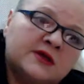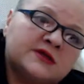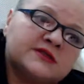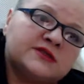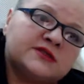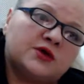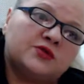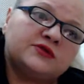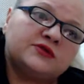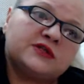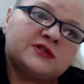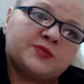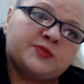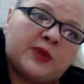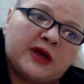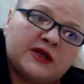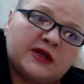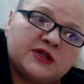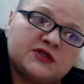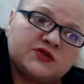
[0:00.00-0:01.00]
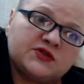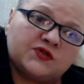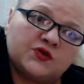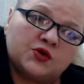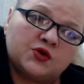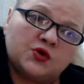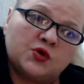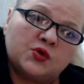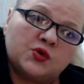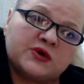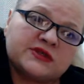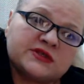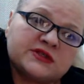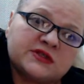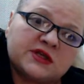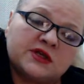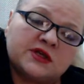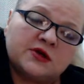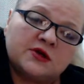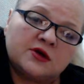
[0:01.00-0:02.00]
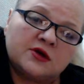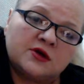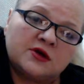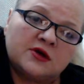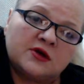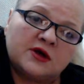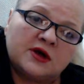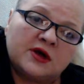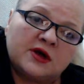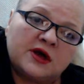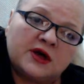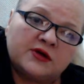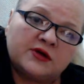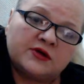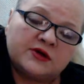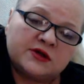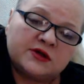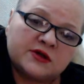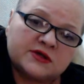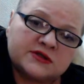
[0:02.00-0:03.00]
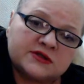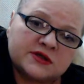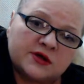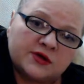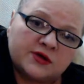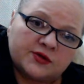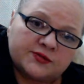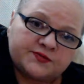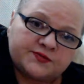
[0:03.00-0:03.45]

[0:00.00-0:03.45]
So the Spanish flu was here 100 years ago.